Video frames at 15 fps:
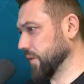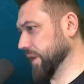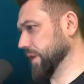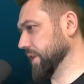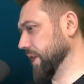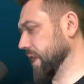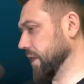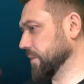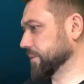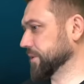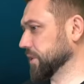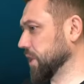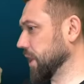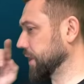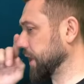really
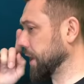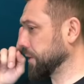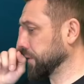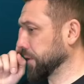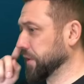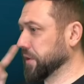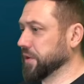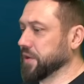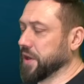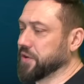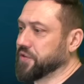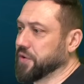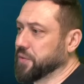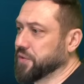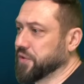helps a lot. Getting really good
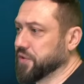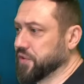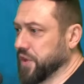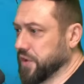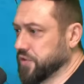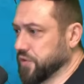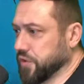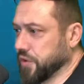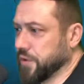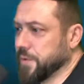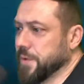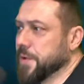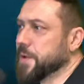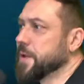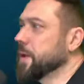dice there was essential.
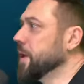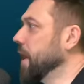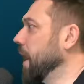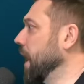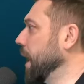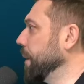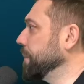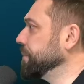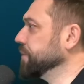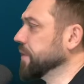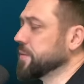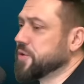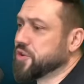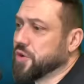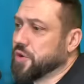Um,
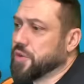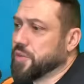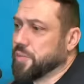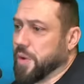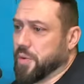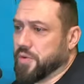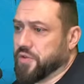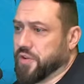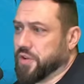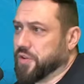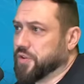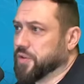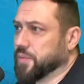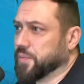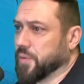let me show you the
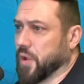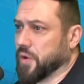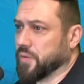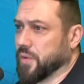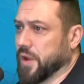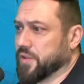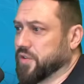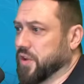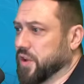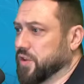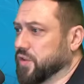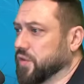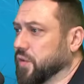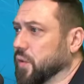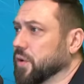bonuses on Red
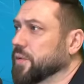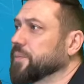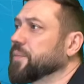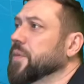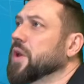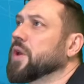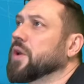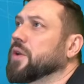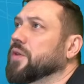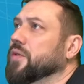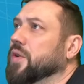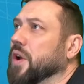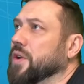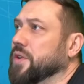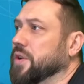Sands Fort.
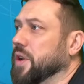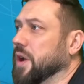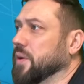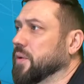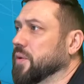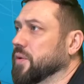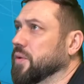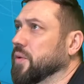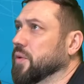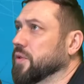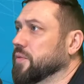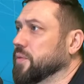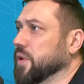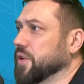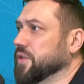Gun Tower
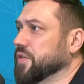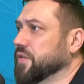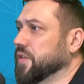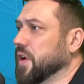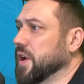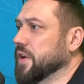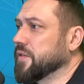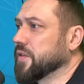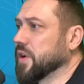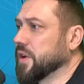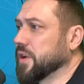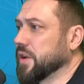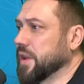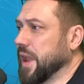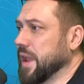North plus five.
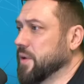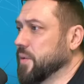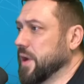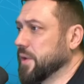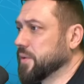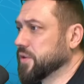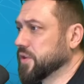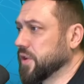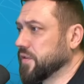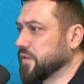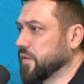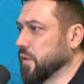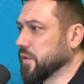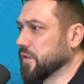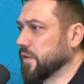Gun Gangway, which is a
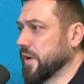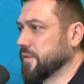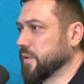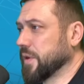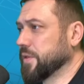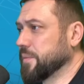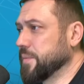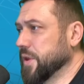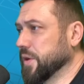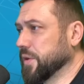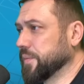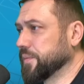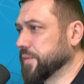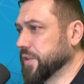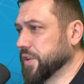four or five around the
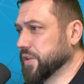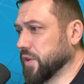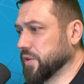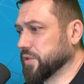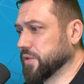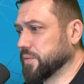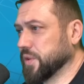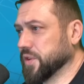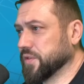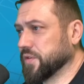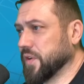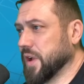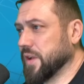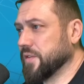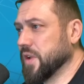middle, is also plus
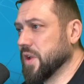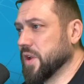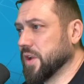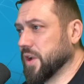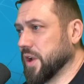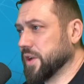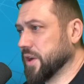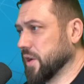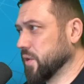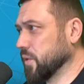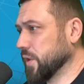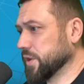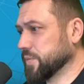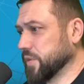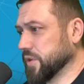five. Gun Tower
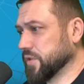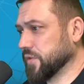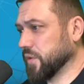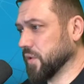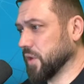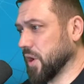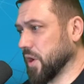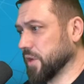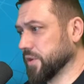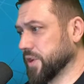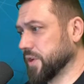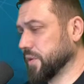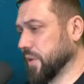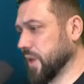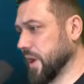West plus four. R
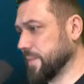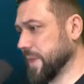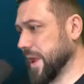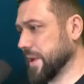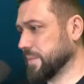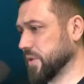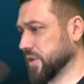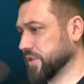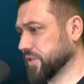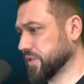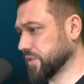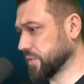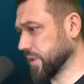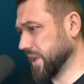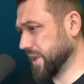T, where I'm at, plus
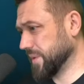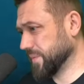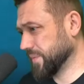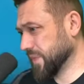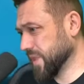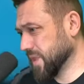three.